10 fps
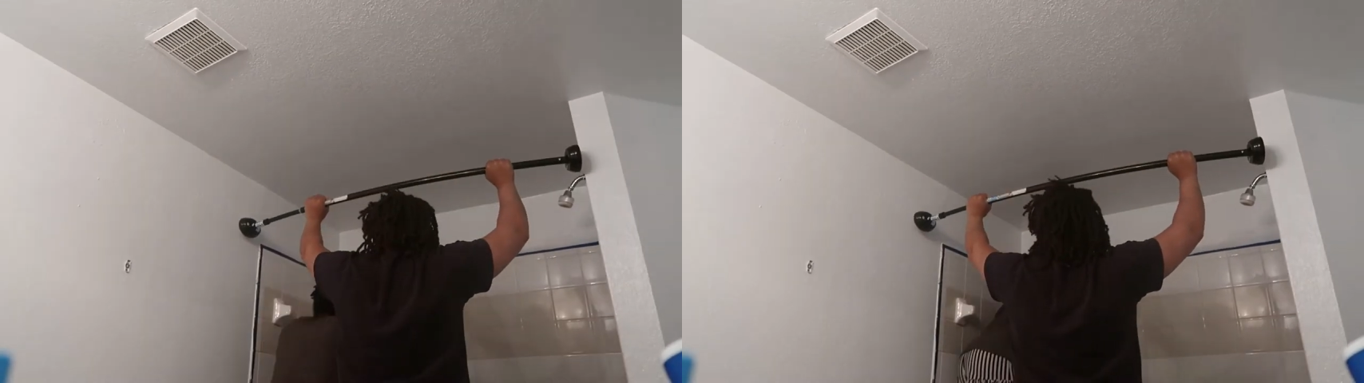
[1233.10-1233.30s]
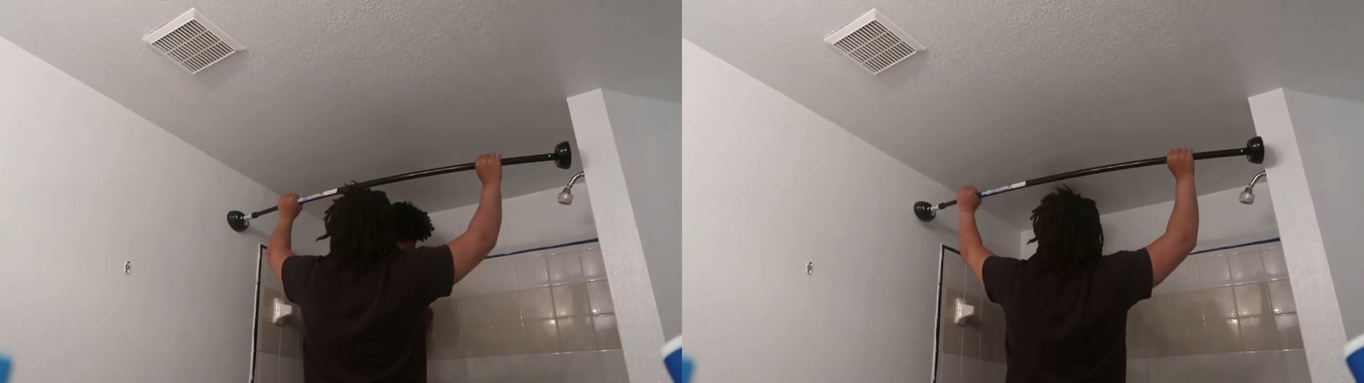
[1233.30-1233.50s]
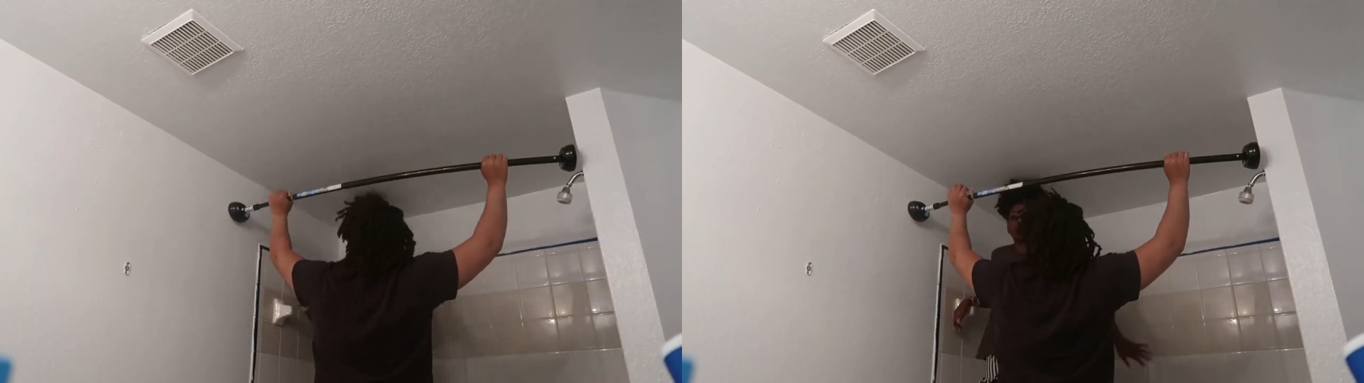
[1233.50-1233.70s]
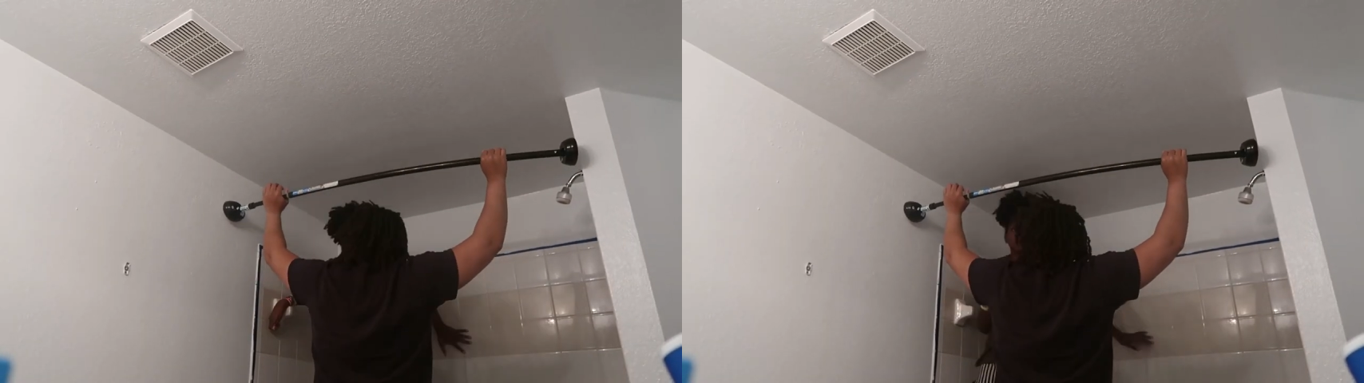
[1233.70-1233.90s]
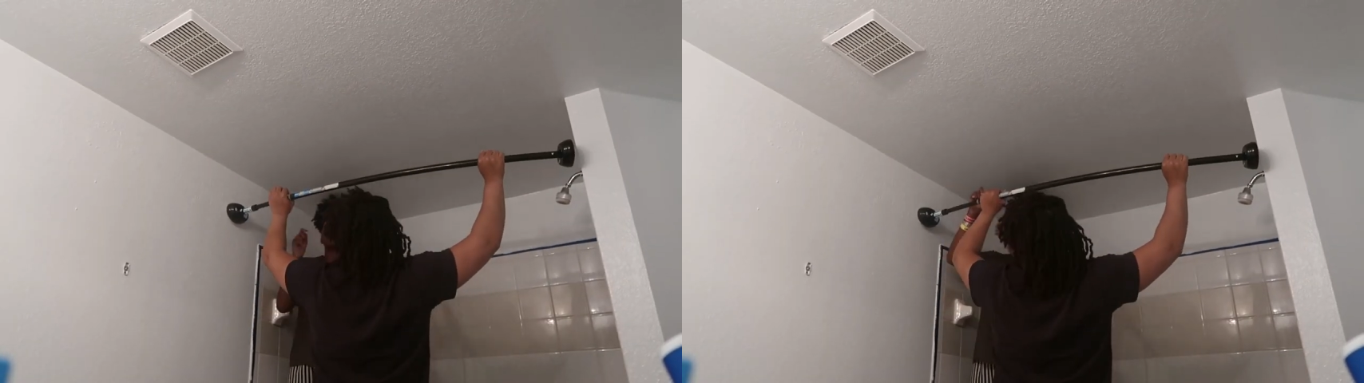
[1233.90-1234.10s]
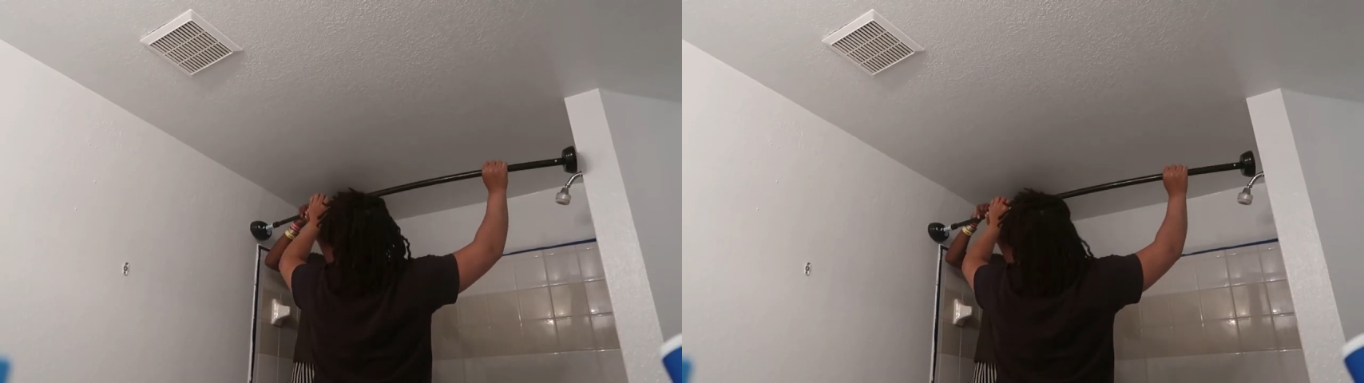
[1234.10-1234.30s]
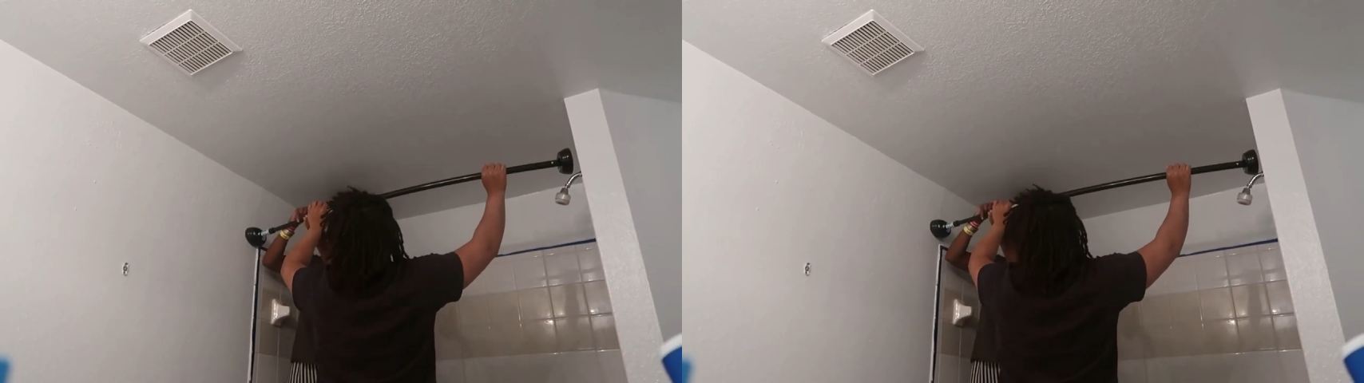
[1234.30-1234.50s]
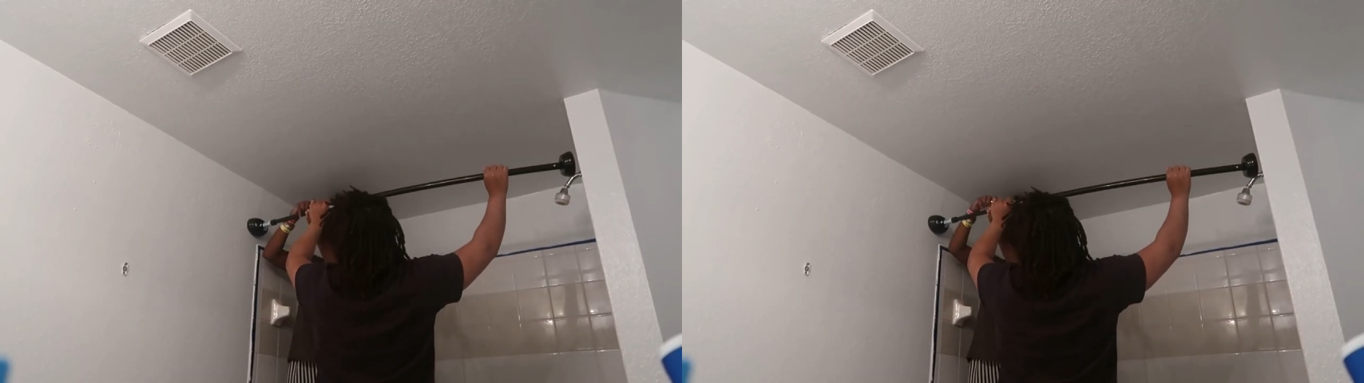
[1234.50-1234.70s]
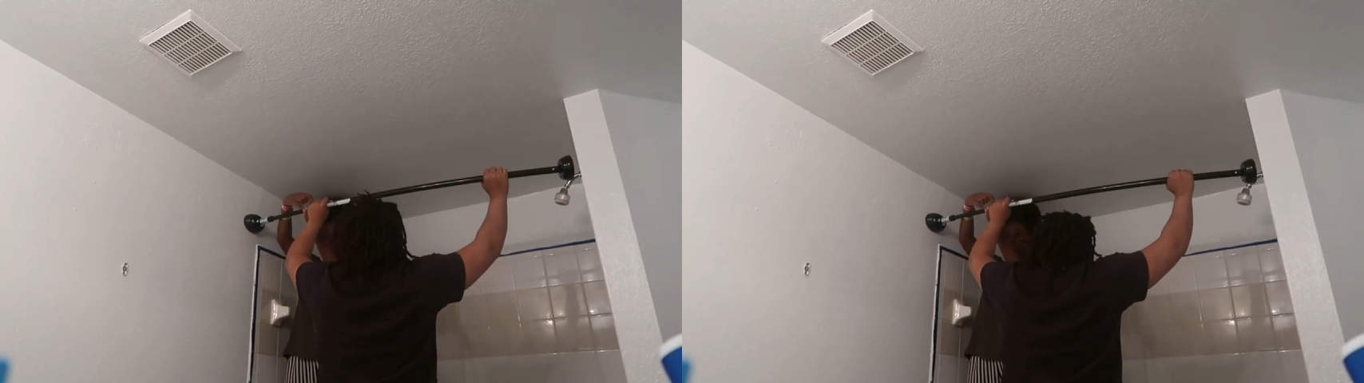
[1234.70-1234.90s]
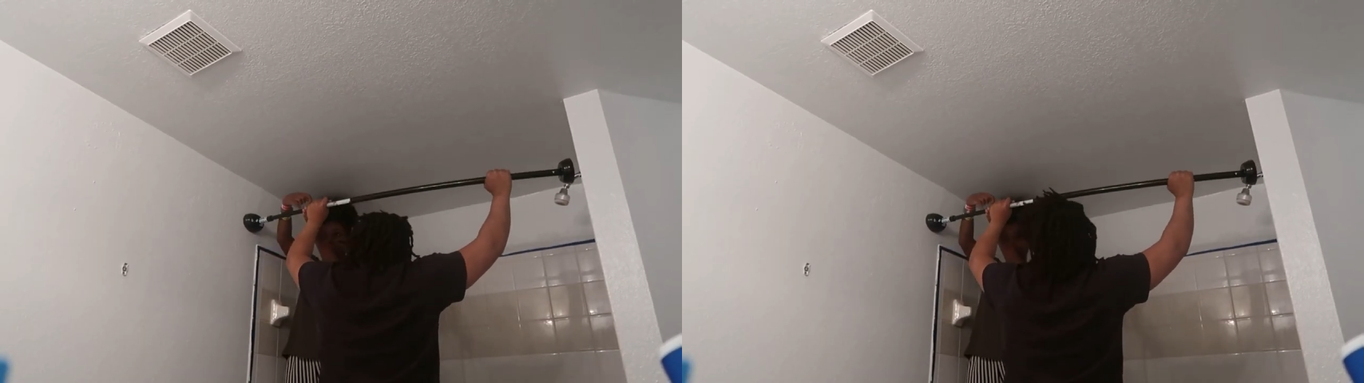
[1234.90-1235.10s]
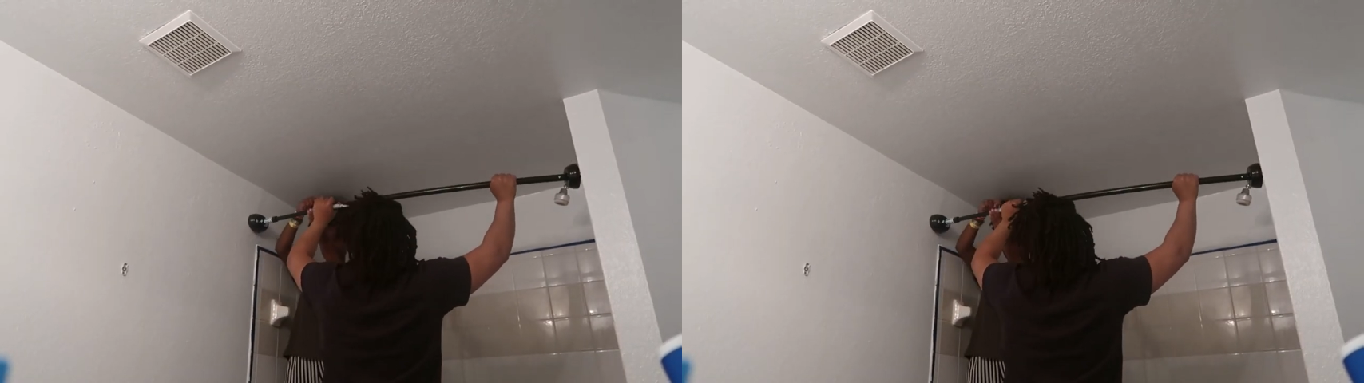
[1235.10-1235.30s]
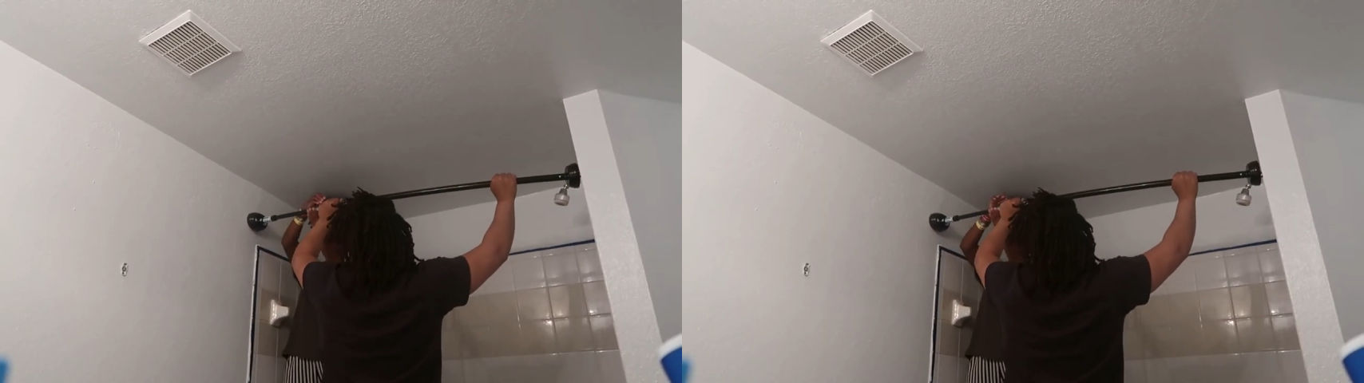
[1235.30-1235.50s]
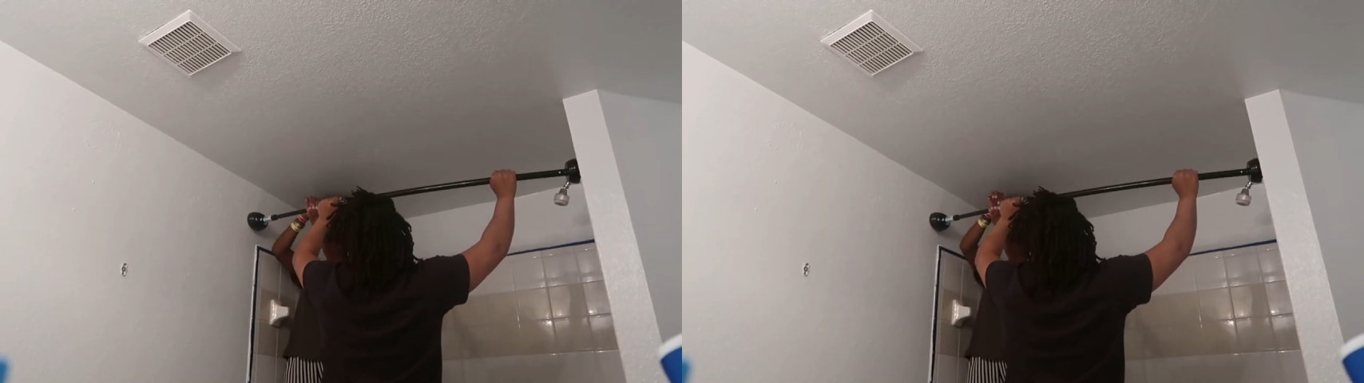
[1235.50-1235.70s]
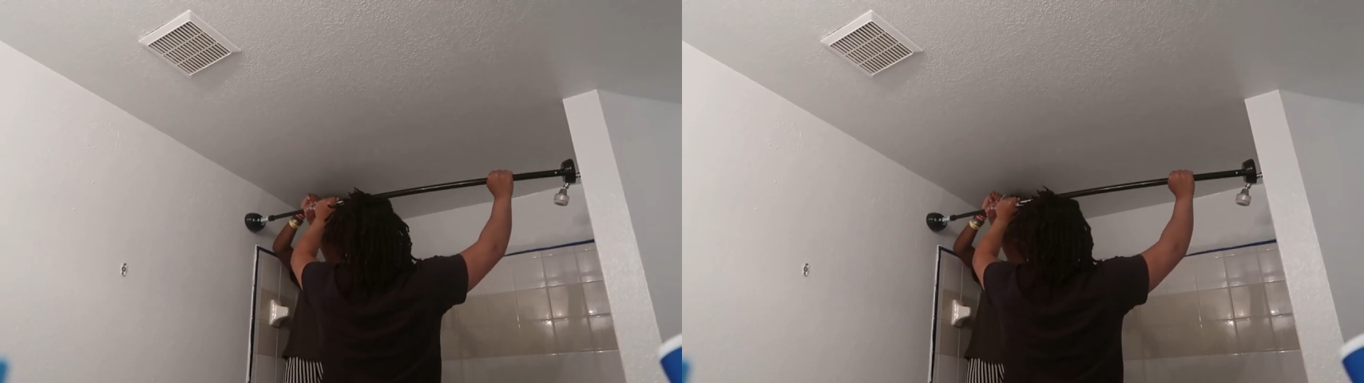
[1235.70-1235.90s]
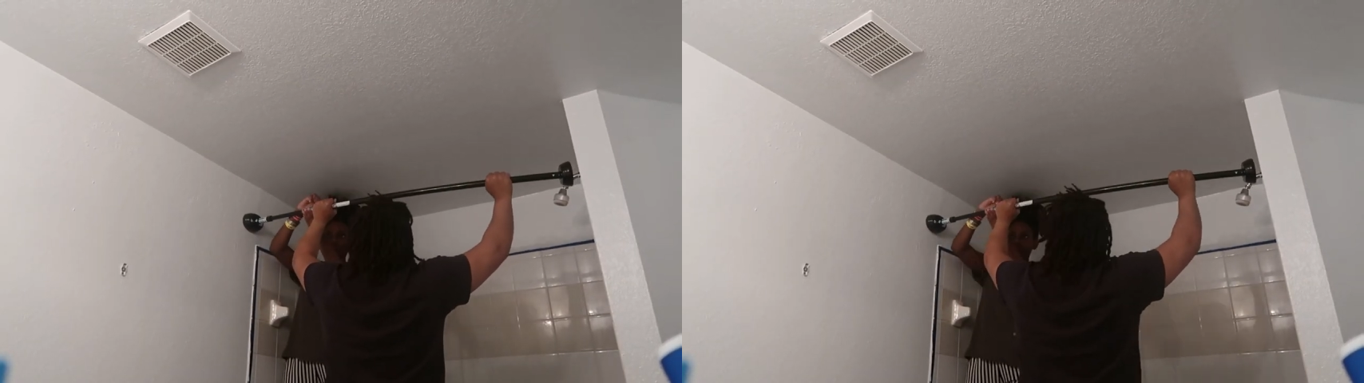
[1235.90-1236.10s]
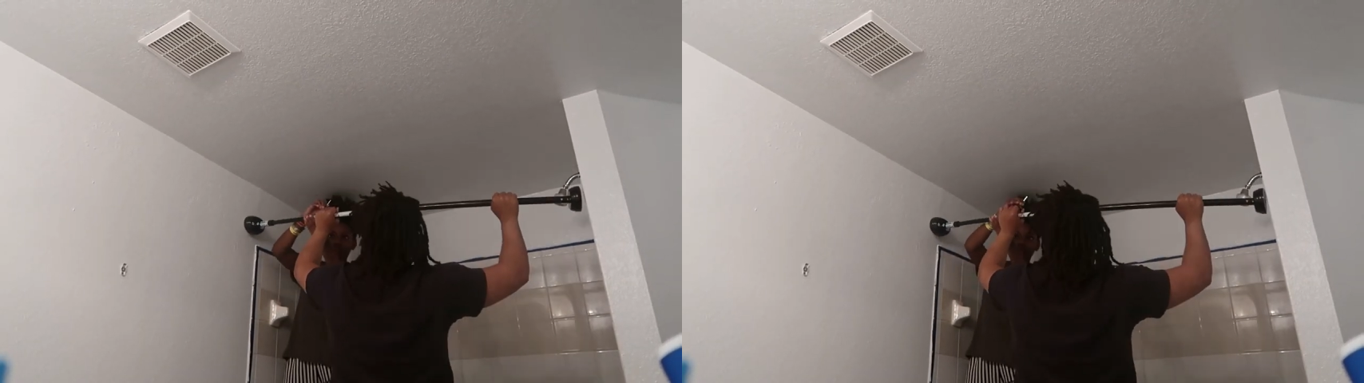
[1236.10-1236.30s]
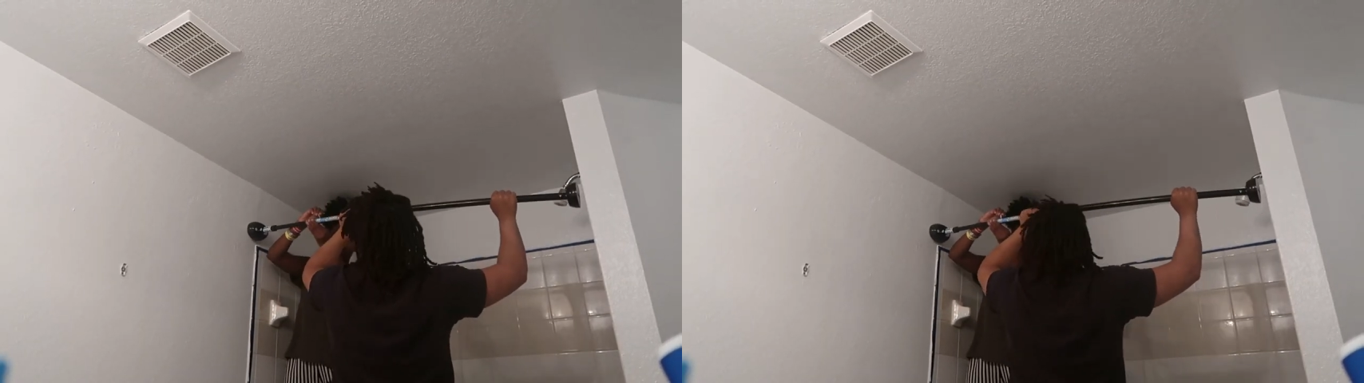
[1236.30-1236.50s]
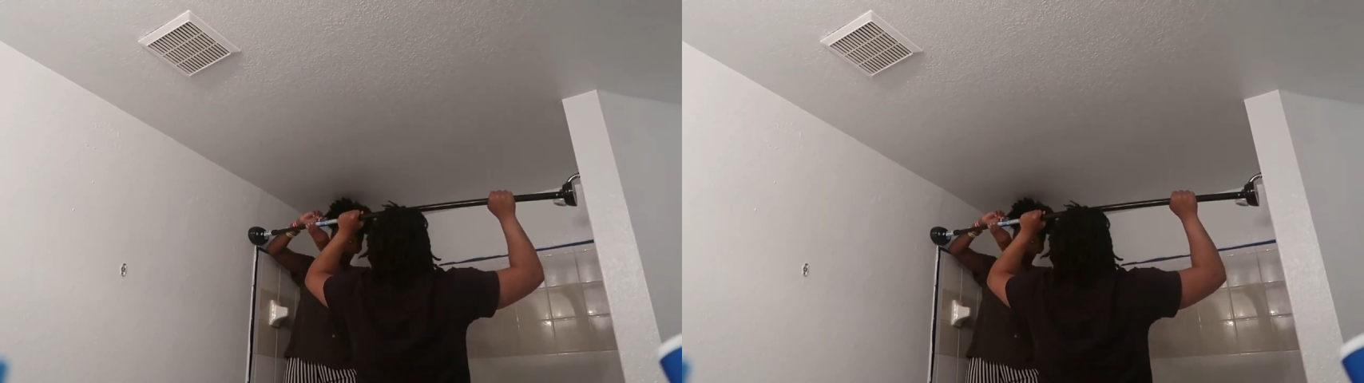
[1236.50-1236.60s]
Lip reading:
[unreadable: no face in view]